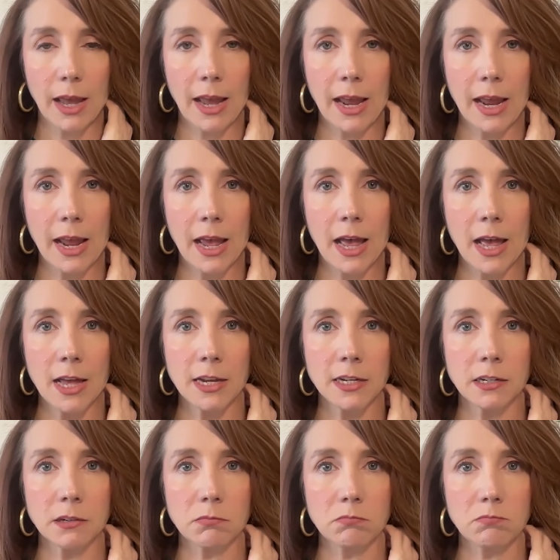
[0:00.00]

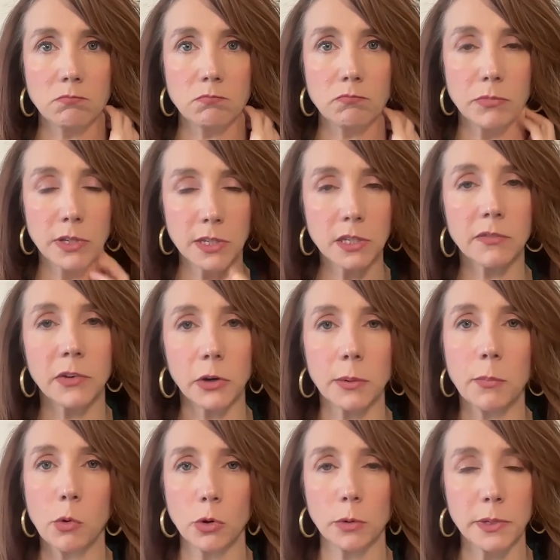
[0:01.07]
and this is a very
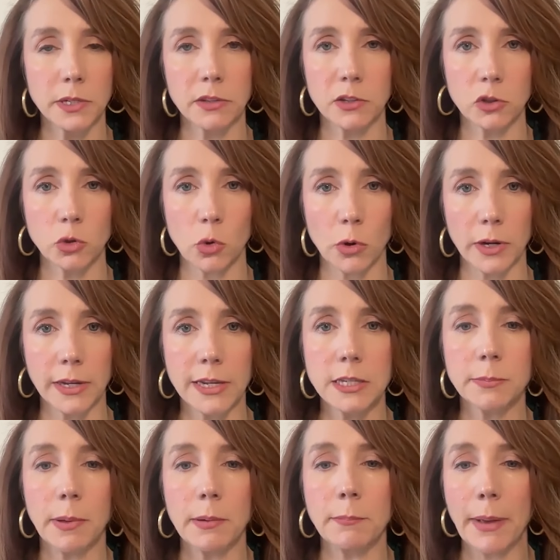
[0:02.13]
important piece of the story. He's
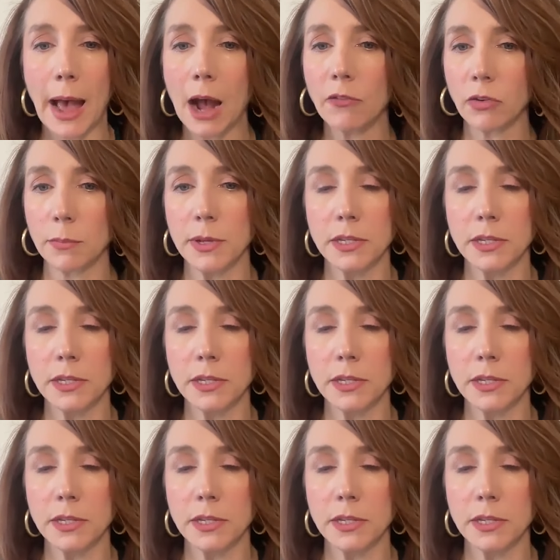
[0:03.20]
been back from